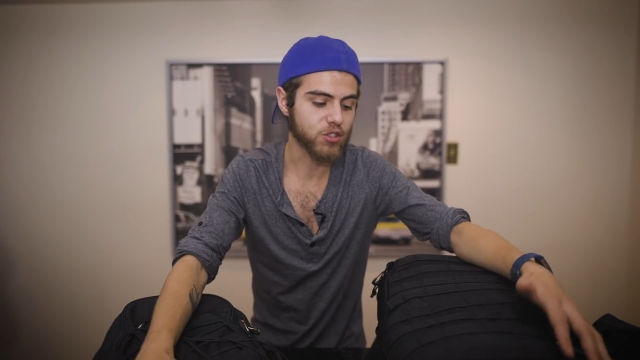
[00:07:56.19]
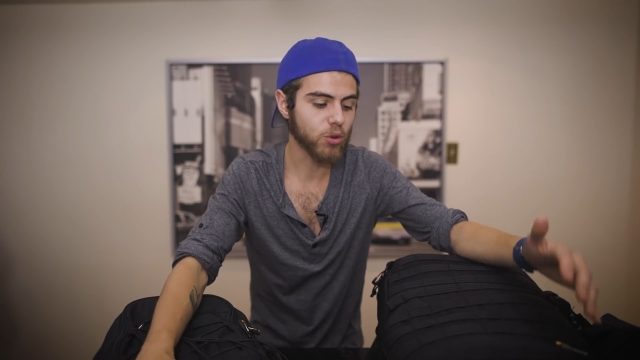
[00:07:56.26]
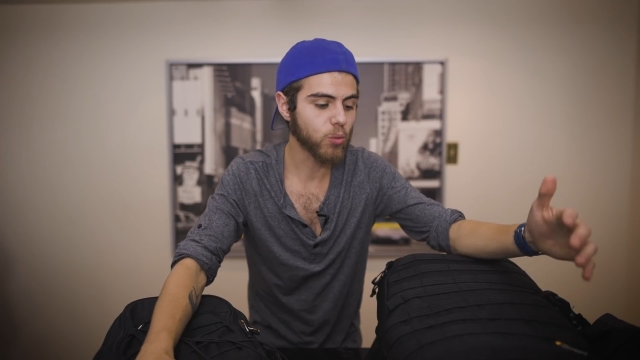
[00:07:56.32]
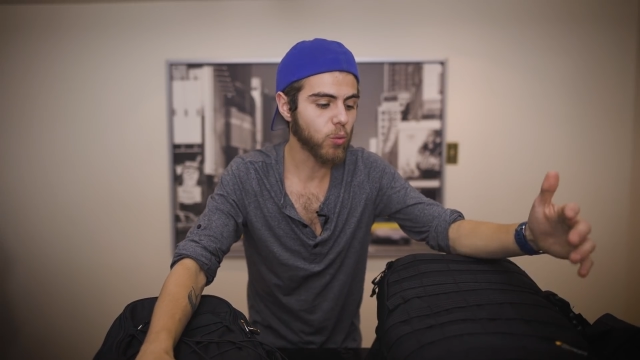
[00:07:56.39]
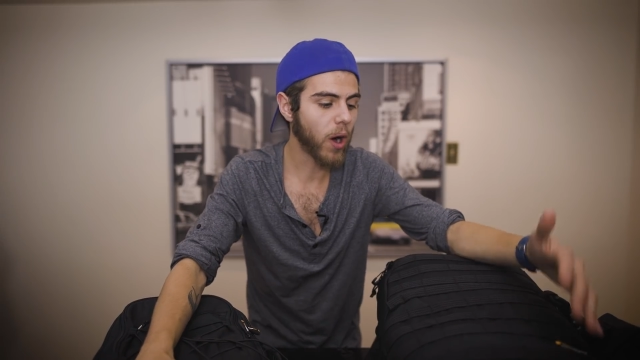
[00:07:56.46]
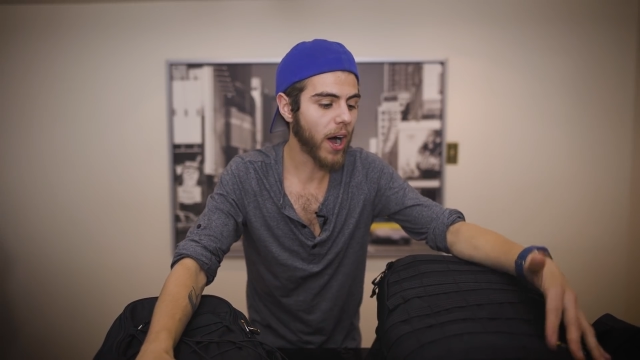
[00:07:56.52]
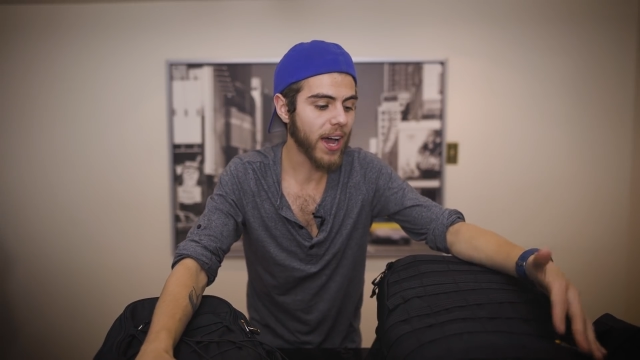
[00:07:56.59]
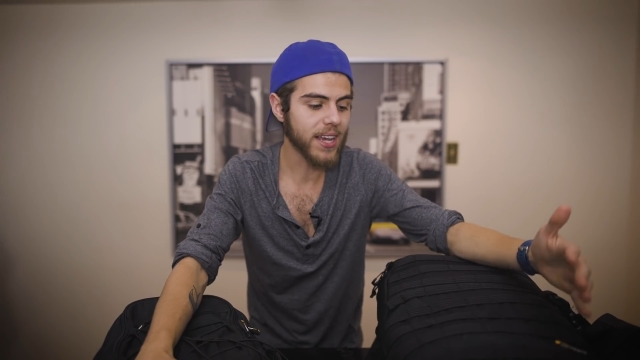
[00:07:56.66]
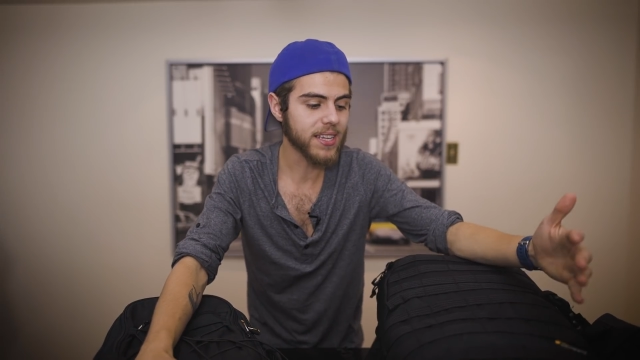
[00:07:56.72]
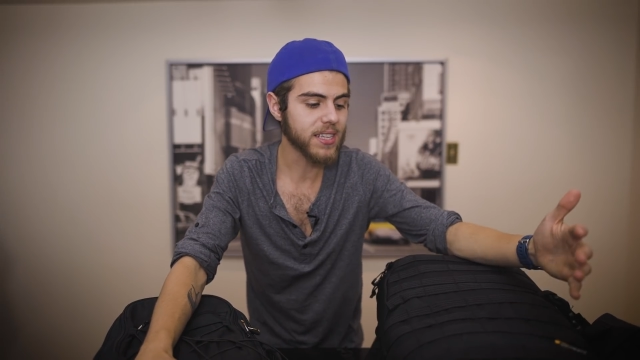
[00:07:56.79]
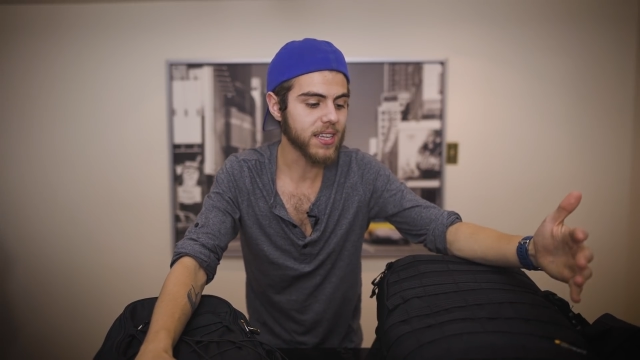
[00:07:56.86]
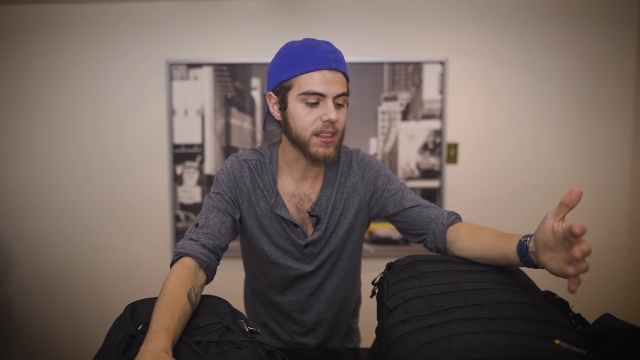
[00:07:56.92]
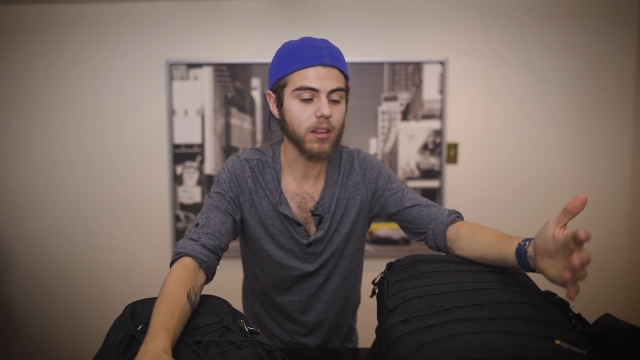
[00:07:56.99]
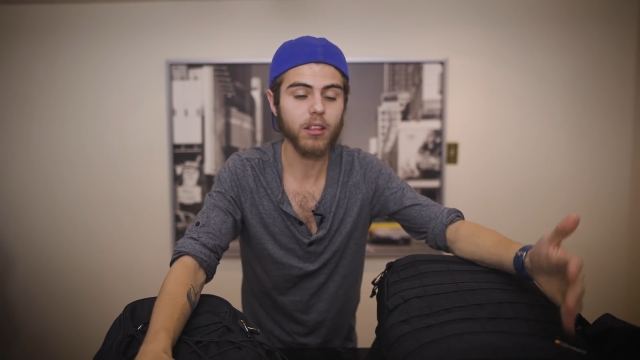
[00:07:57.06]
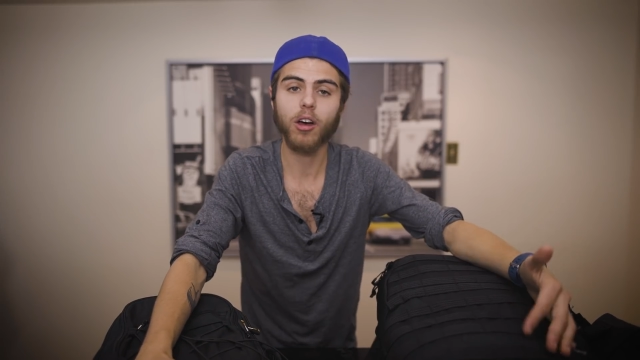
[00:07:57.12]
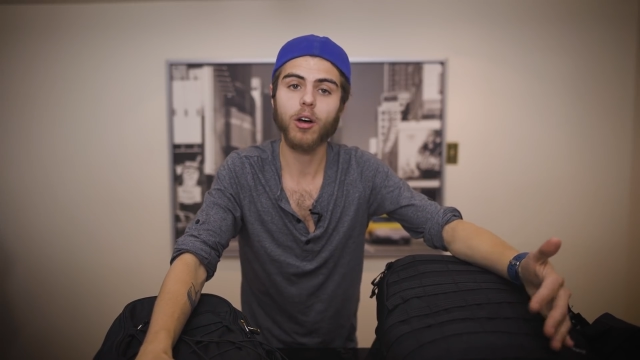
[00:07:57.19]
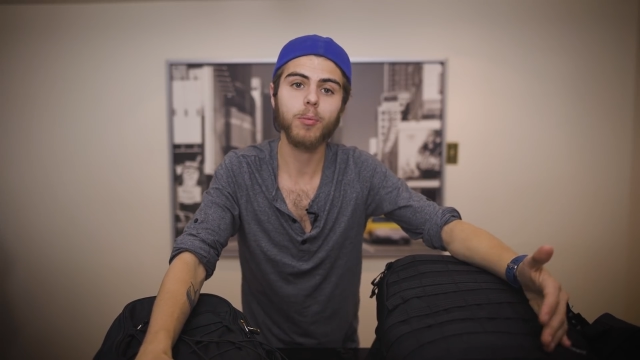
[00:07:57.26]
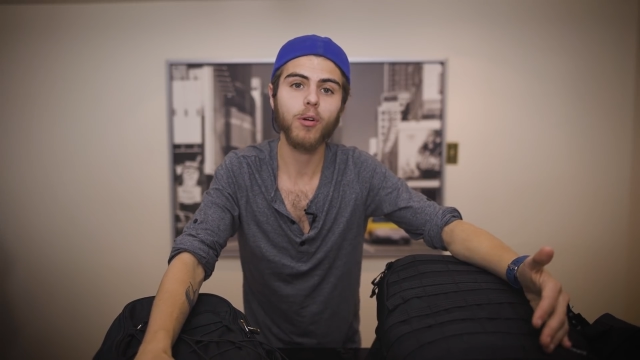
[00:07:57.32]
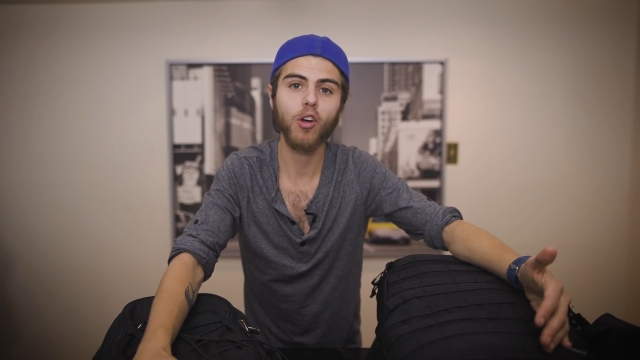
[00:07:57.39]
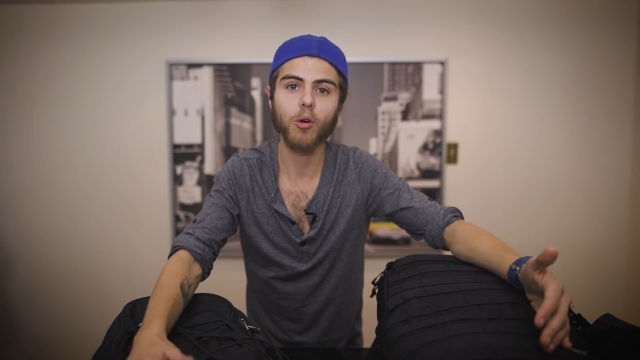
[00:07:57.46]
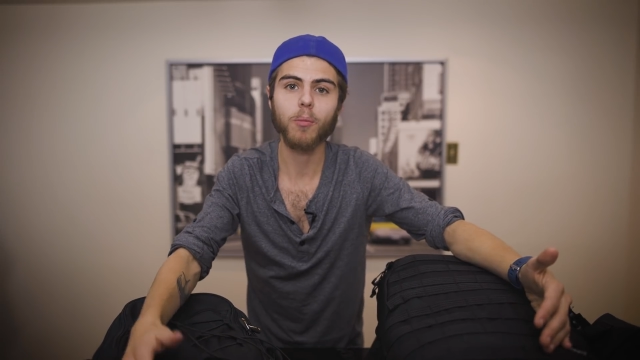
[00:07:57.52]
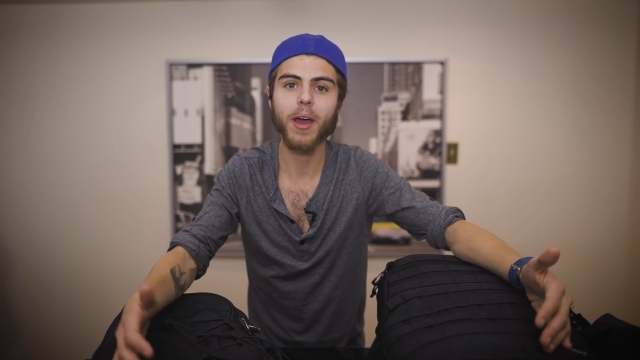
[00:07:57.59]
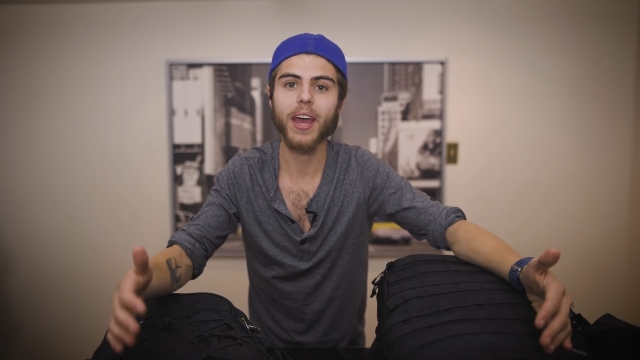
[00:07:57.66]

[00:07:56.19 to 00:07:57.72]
so why is it the LOWEPRO